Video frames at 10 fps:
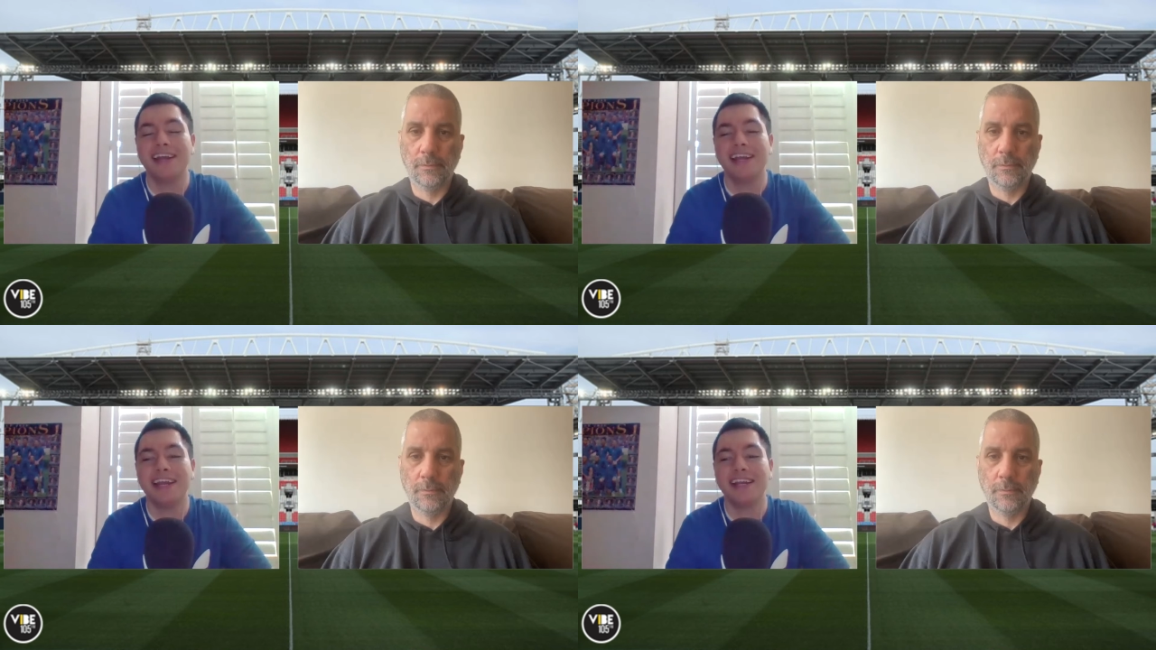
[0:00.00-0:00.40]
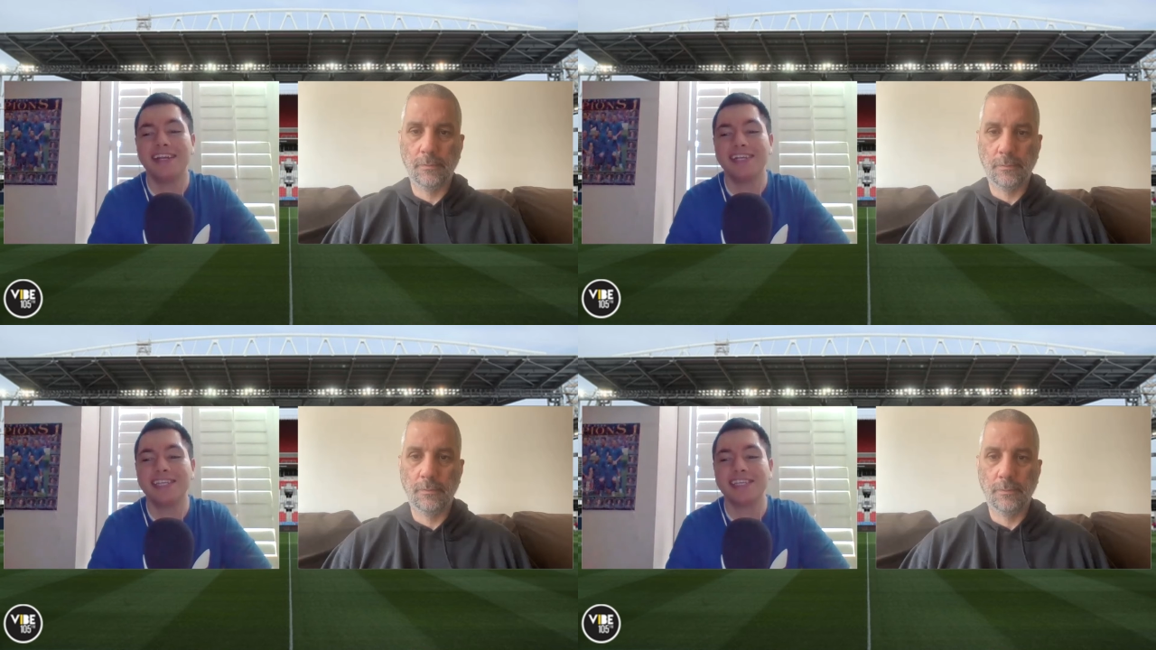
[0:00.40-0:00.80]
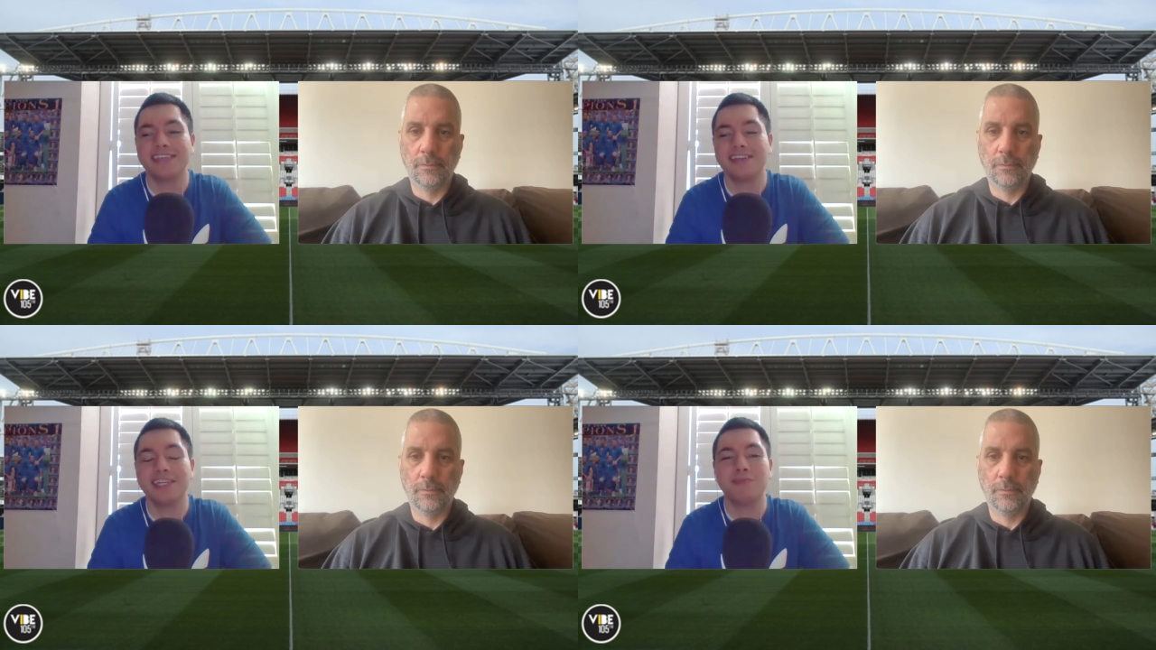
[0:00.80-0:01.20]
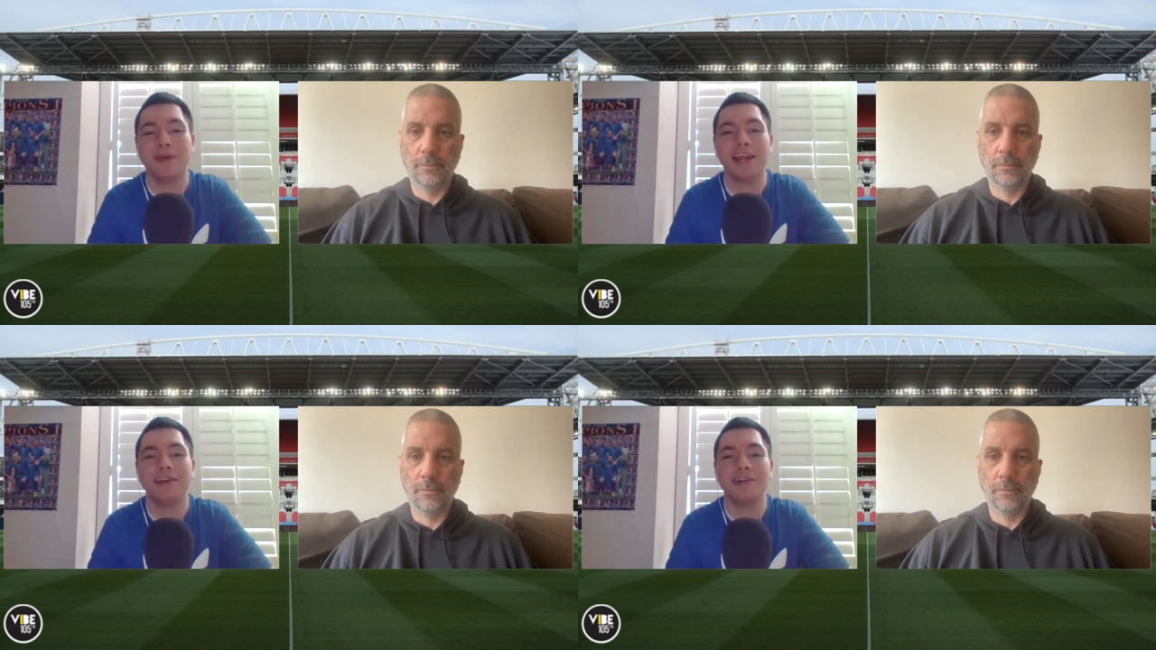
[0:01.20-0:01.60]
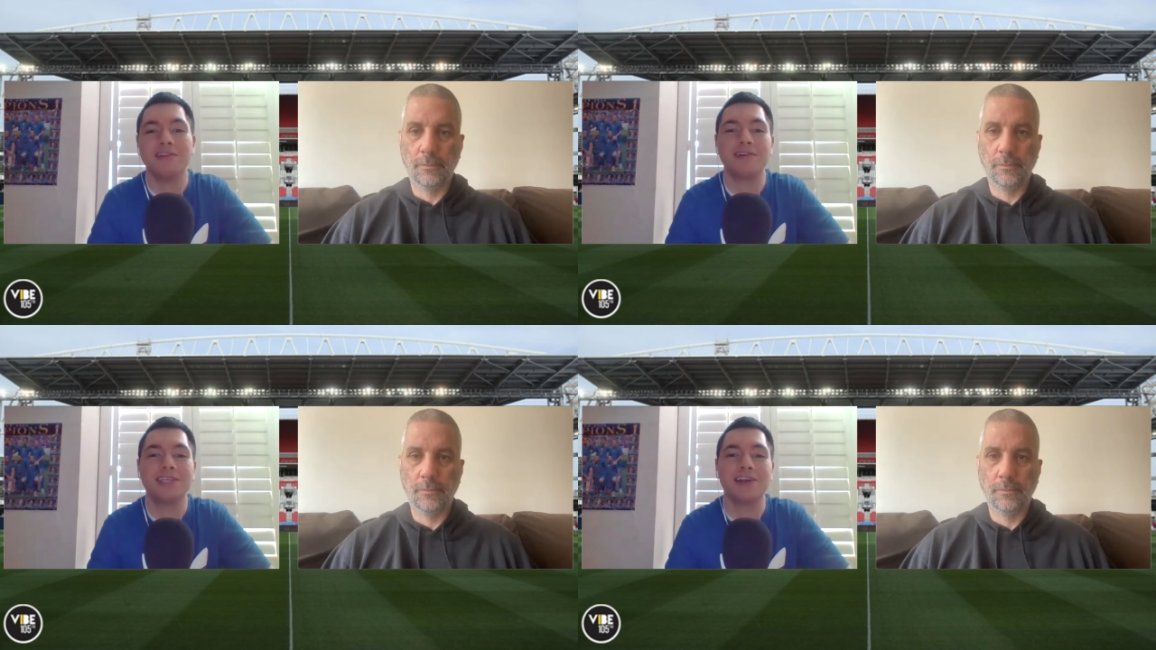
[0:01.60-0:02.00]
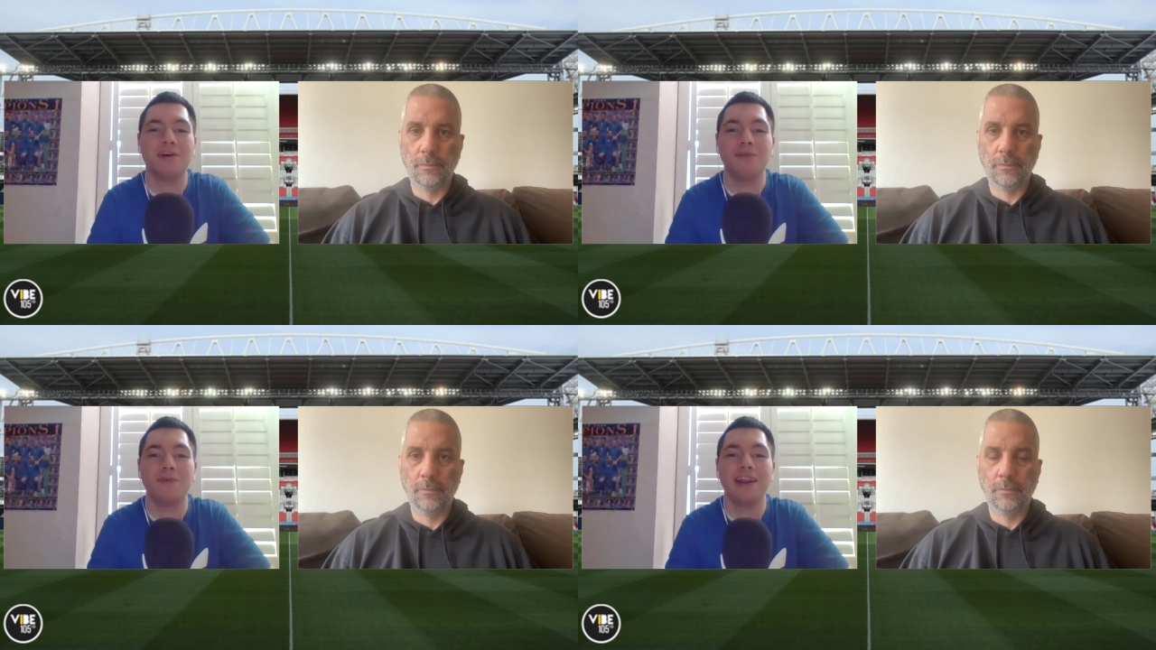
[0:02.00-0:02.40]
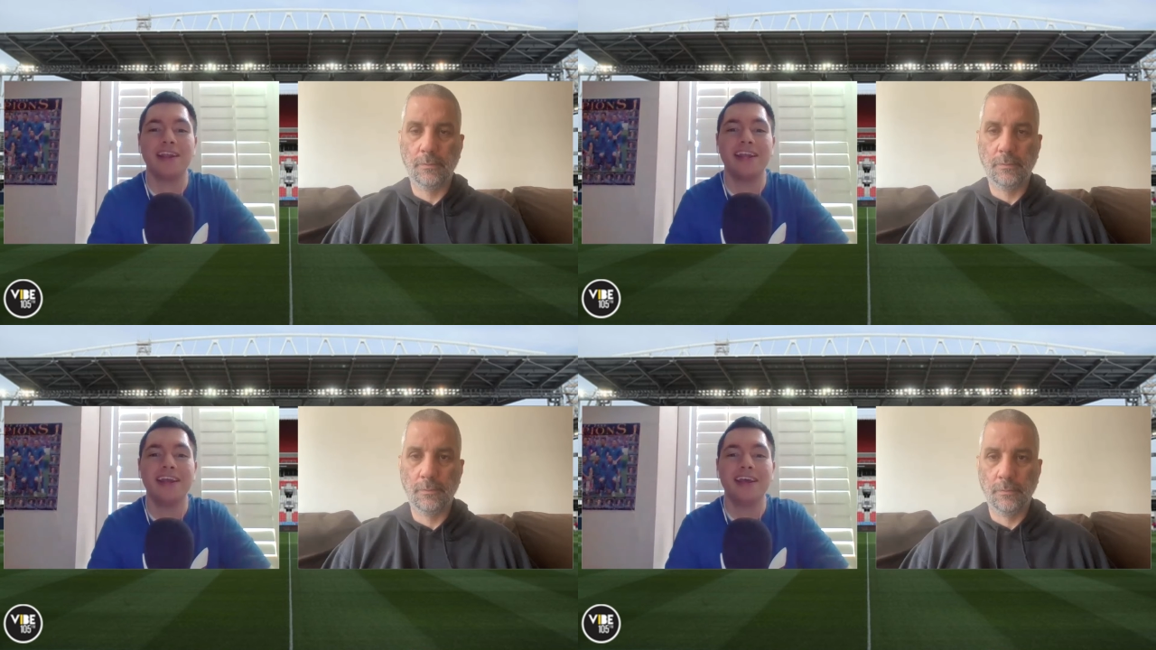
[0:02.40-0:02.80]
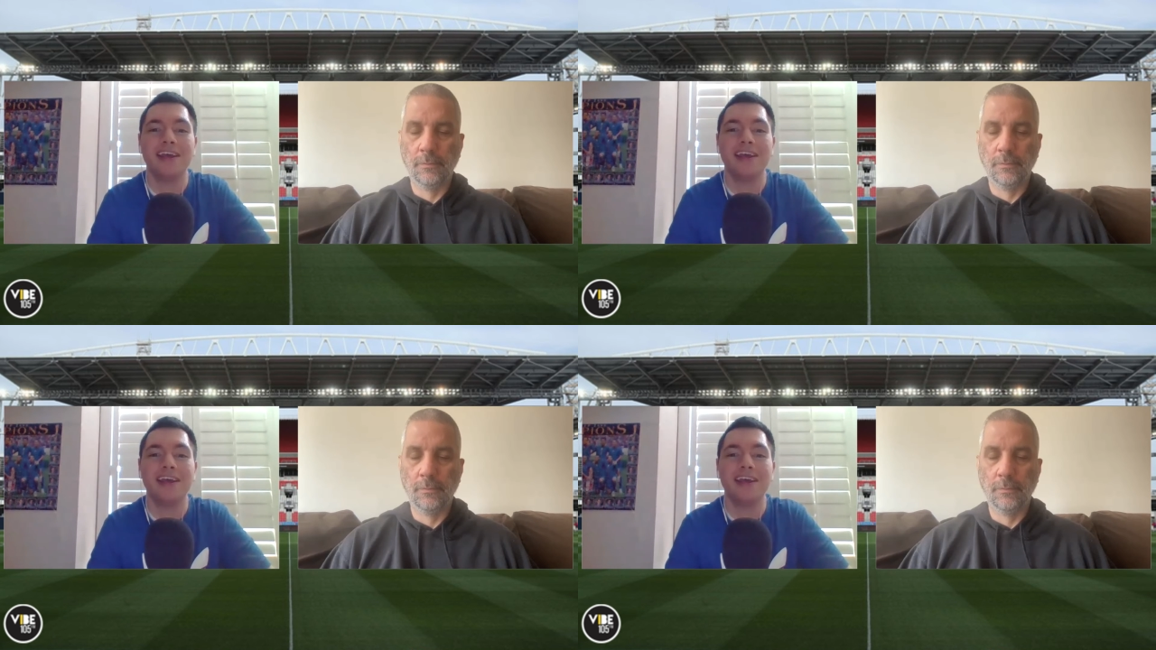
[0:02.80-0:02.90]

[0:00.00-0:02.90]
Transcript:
Speaker 1: is disbanded, it looks like already.